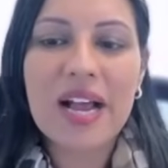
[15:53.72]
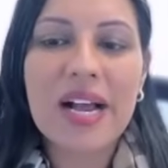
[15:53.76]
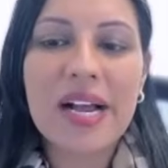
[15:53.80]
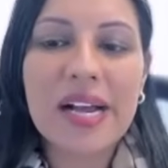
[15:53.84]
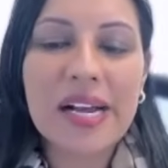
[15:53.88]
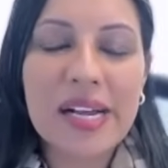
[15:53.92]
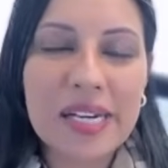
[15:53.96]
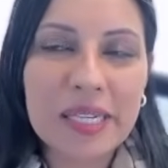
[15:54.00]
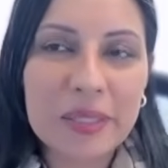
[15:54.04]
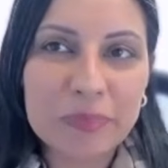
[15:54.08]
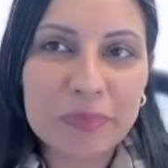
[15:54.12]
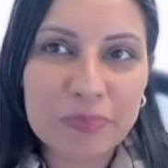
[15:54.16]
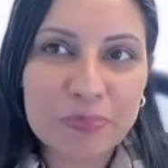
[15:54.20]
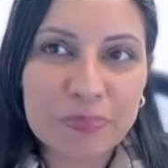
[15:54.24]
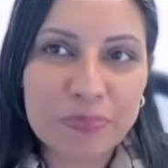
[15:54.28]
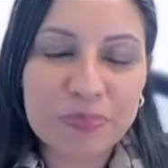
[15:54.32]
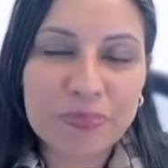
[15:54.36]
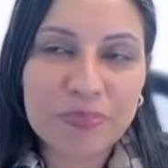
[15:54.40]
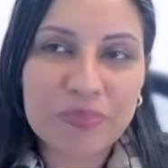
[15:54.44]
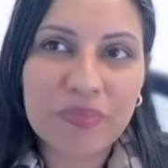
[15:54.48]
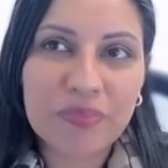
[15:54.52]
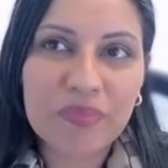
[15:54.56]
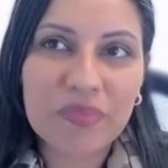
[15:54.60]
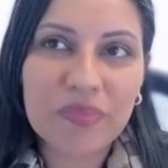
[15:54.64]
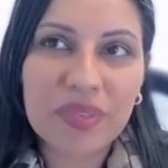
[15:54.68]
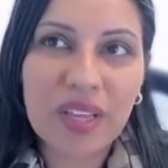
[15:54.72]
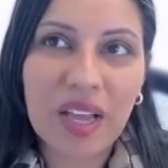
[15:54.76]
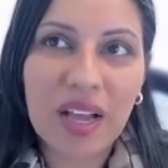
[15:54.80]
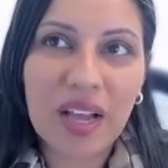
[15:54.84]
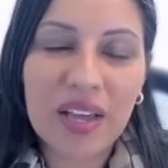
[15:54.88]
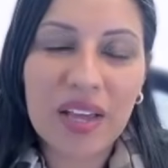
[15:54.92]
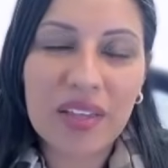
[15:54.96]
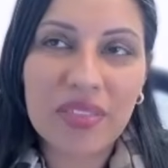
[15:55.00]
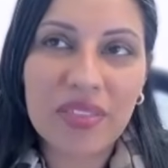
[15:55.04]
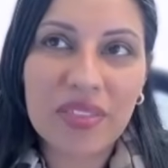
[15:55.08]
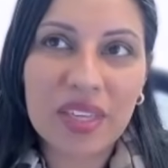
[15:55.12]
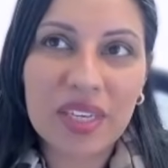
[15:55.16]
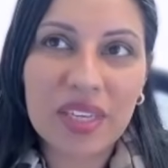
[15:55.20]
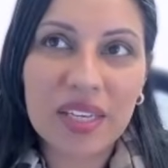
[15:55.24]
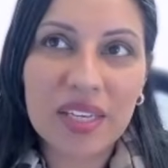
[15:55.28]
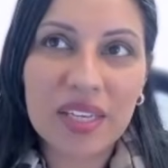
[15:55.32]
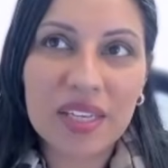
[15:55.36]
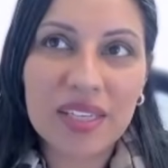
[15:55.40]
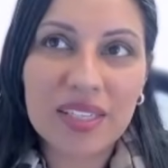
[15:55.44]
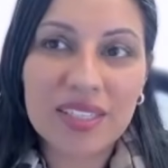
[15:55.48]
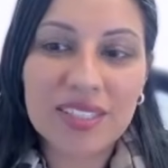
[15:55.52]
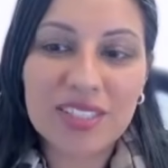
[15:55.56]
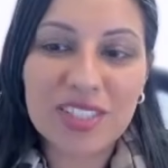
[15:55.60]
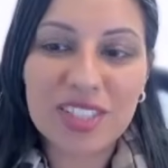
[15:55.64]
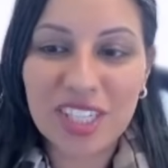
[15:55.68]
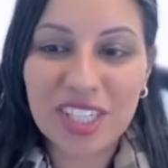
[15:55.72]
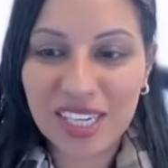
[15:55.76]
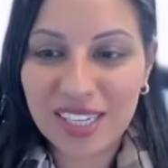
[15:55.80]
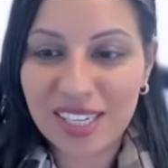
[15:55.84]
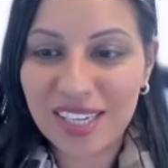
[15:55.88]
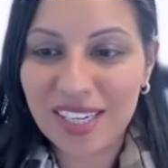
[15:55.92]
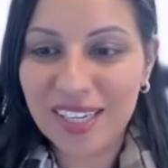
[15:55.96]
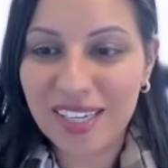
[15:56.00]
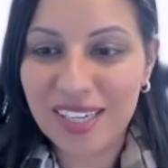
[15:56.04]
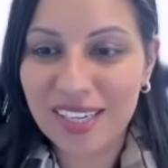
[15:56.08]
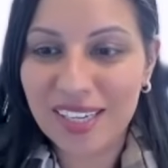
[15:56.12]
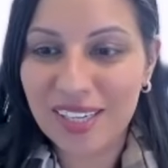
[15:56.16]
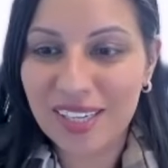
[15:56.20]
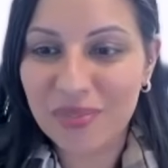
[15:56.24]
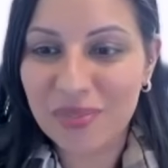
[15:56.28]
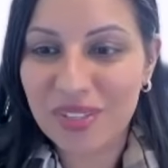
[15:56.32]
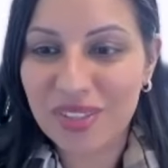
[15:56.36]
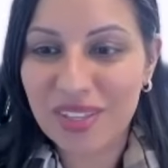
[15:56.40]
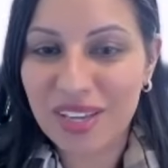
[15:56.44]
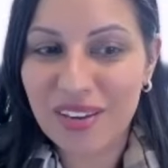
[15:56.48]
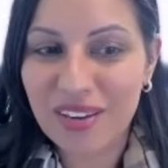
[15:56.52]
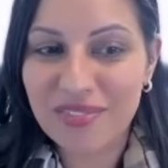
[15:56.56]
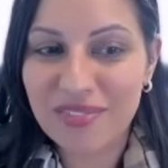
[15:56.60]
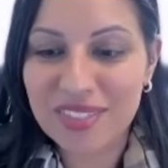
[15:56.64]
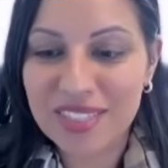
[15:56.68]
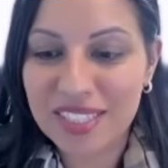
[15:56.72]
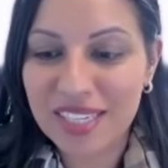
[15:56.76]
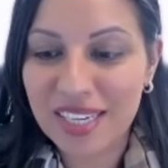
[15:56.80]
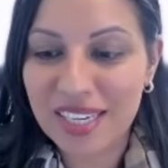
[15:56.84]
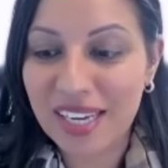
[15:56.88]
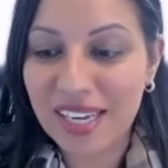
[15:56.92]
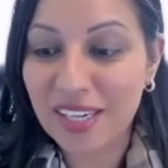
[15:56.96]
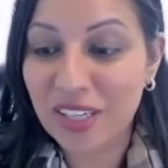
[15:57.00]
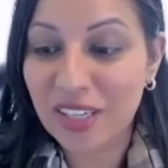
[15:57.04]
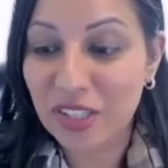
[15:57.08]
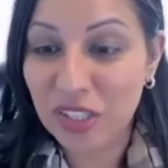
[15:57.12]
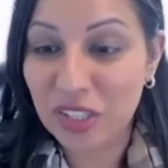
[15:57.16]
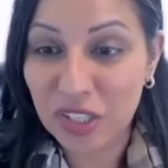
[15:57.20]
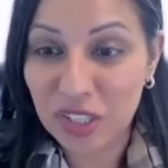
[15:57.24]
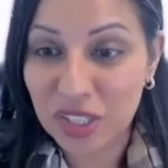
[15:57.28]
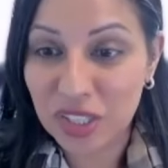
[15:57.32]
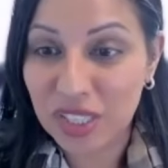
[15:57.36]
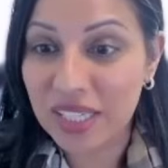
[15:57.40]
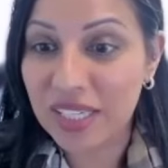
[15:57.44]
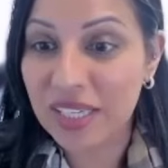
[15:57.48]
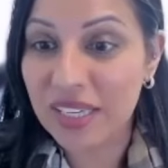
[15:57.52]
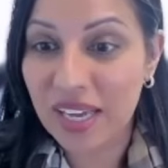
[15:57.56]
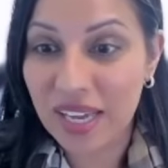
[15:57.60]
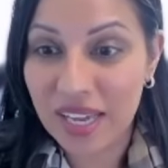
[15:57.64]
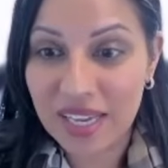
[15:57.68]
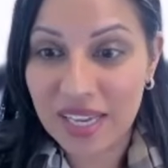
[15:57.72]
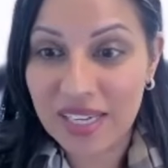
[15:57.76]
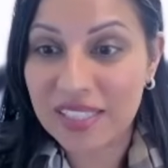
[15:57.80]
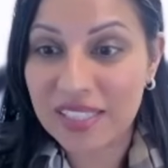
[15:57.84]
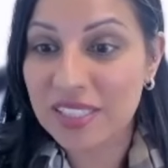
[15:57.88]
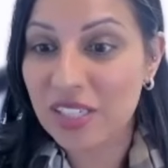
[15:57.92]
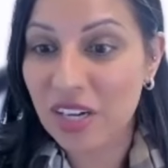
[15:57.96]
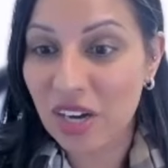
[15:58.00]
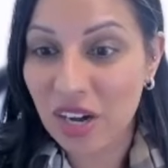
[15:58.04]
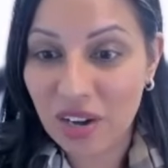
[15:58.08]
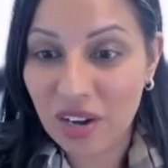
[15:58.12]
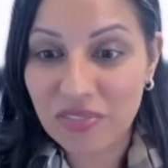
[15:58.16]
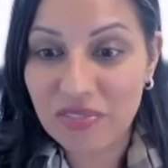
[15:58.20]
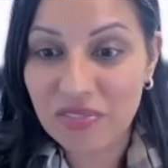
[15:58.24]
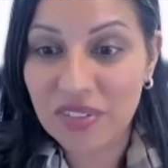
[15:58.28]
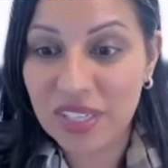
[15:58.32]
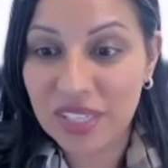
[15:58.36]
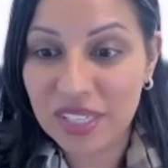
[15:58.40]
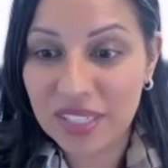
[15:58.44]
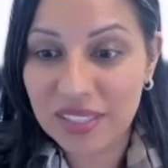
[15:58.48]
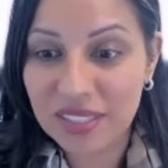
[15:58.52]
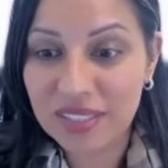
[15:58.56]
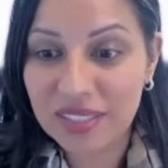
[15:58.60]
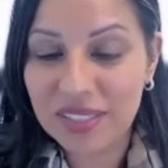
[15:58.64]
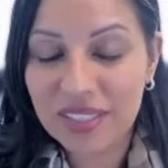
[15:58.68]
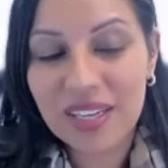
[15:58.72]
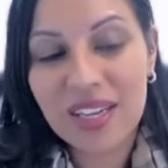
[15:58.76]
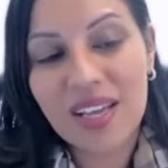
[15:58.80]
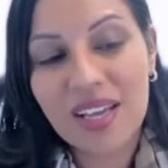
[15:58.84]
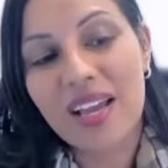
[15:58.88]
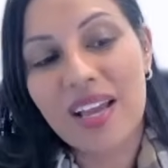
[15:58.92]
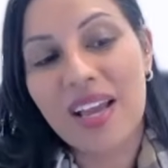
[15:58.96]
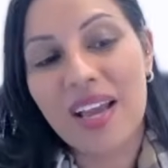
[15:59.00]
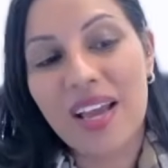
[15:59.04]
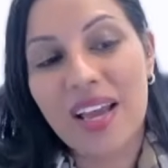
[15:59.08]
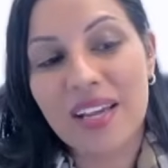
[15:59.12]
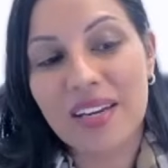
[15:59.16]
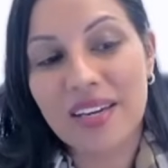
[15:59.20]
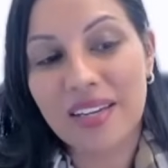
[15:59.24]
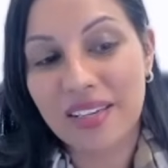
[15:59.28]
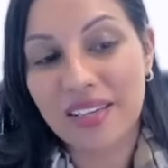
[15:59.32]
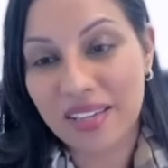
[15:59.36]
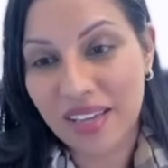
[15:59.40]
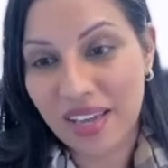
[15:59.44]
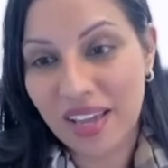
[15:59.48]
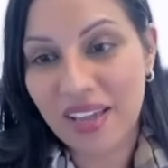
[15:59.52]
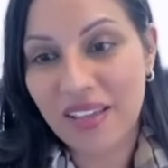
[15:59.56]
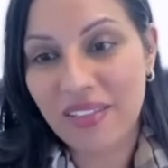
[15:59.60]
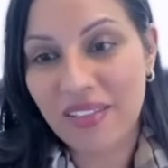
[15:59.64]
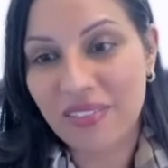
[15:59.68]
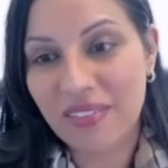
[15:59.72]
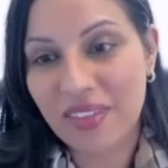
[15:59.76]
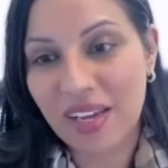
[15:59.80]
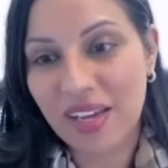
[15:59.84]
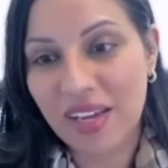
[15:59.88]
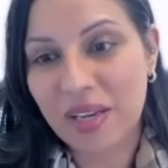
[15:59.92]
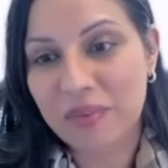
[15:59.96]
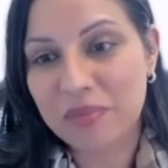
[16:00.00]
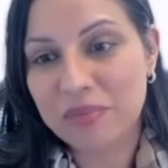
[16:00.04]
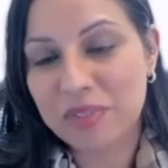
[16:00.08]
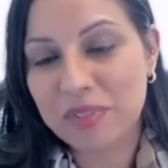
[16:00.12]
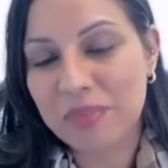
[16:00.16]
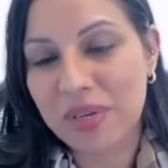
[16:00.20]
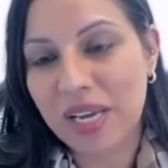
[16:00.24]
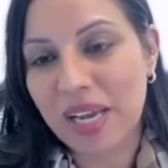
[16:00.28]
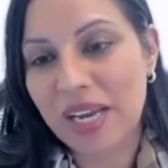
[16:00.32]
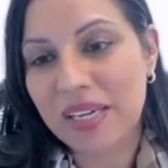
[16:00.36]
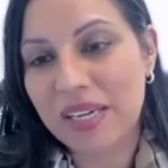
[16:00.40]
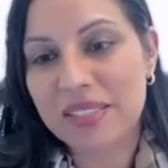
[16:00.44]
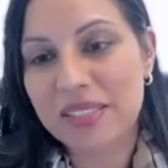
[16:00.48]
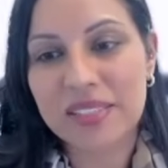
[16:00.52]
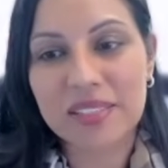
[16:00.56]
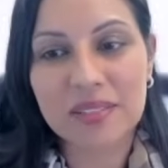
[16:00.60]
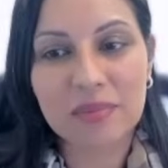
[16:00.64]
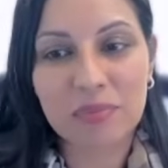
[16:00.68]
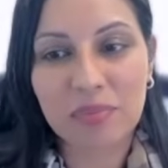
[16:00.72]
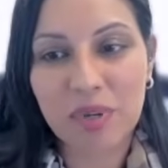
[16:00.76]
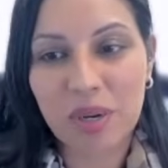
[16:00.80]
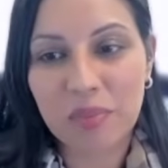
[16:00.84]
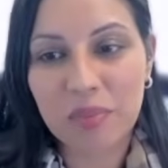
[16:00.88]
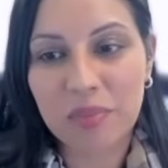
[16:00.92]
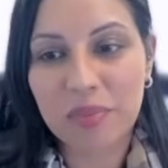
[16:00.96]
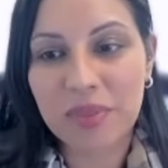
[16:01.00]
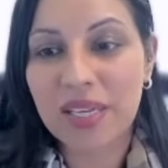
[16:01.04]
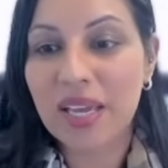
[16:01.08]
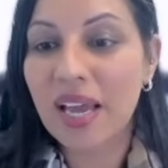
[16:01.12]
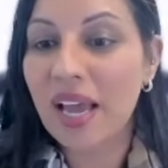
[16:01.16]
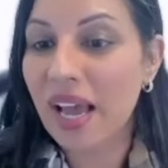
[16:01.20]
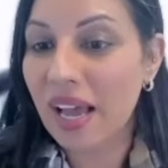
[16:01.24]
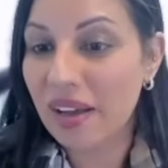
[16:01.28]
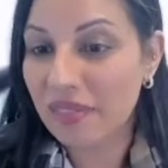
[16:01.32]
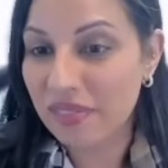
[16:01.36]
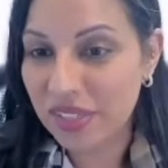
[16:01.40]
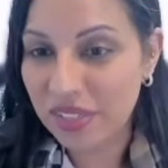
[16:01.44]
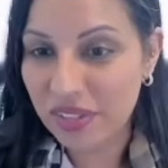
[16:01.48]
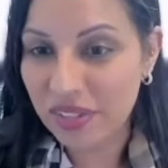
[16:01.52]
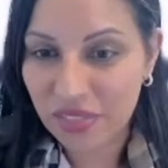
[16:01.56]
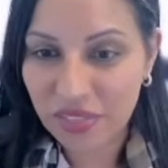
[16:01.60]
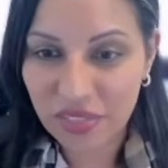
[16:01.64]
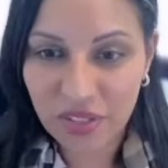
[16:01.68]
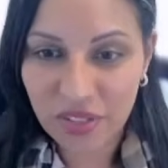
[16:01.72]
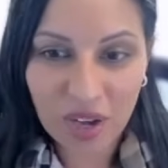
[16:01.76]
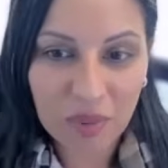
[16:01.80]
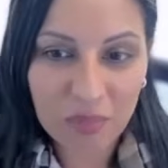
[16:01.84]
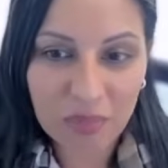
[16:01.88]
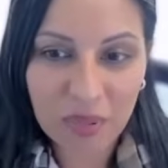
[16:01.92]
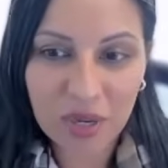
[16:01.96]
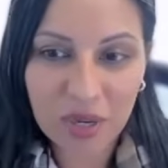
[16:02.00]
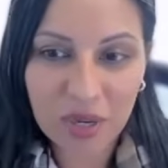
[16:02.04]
I think checking in with FDA early and often, and again, that comes back to probably having a thought